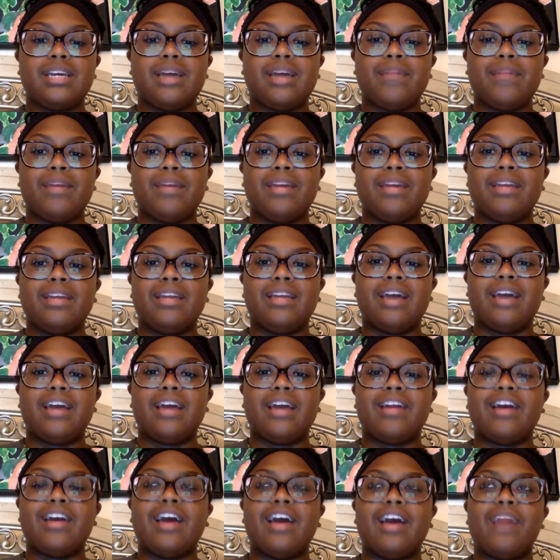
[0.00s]
I mean,
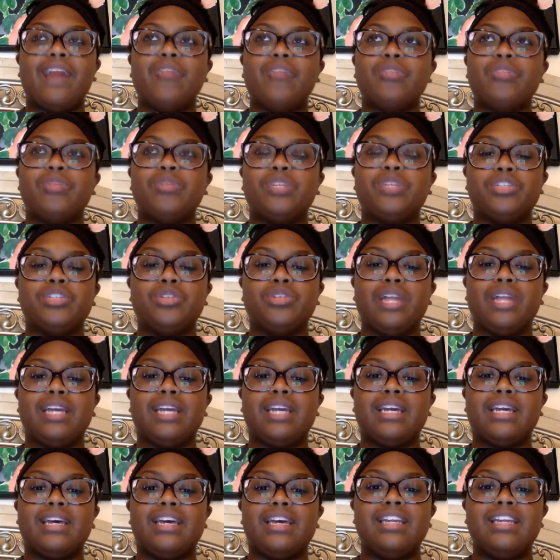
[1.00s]
I wish we could do
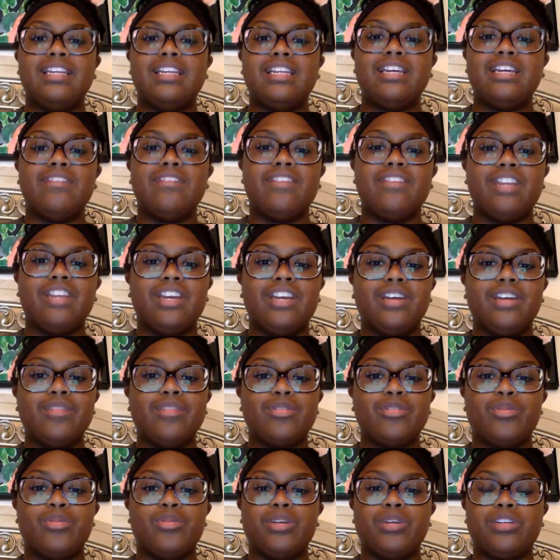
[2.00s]
like an ending video
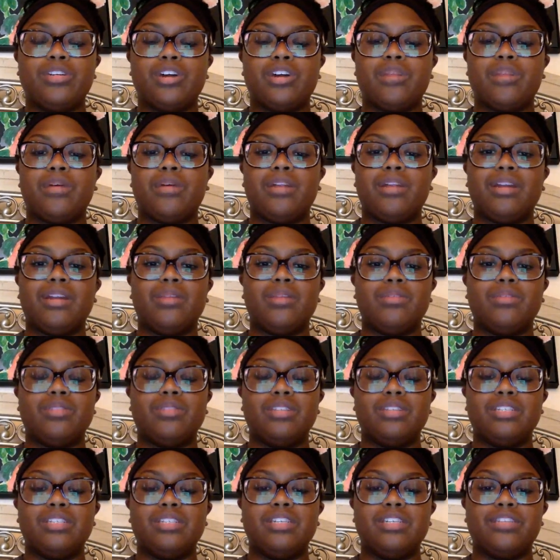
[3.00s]
so we can talk about like
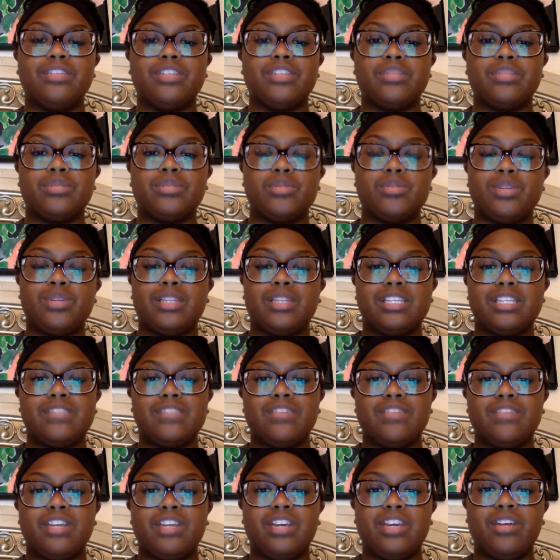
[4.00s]
the difference between this
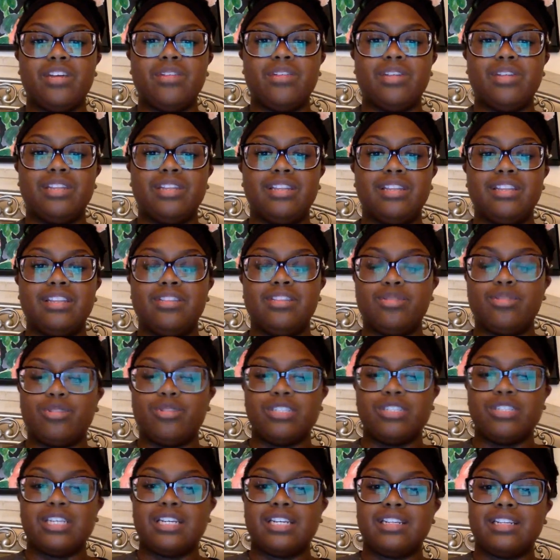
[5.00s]
video and
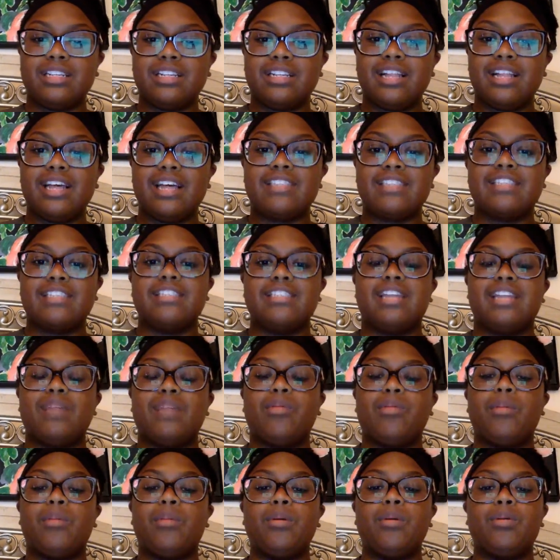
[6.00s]
towards the end of the class, because then I
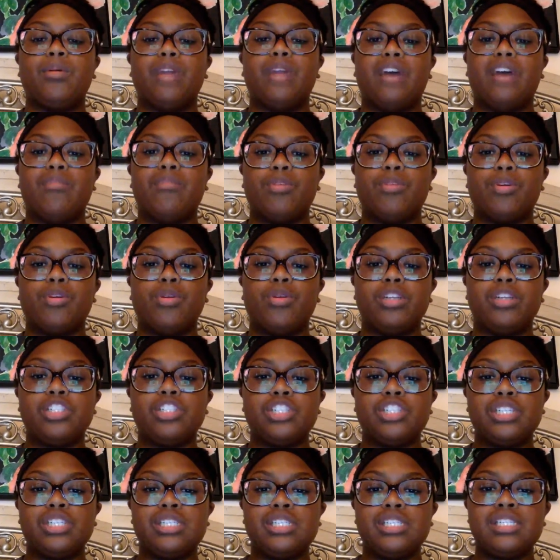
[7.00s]
probably would have more
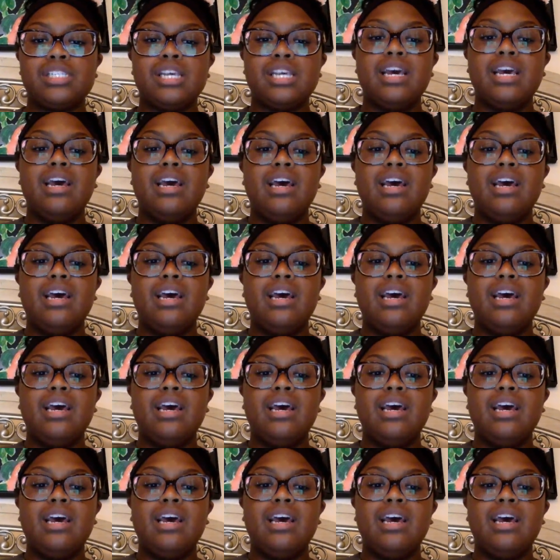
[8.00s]
questions.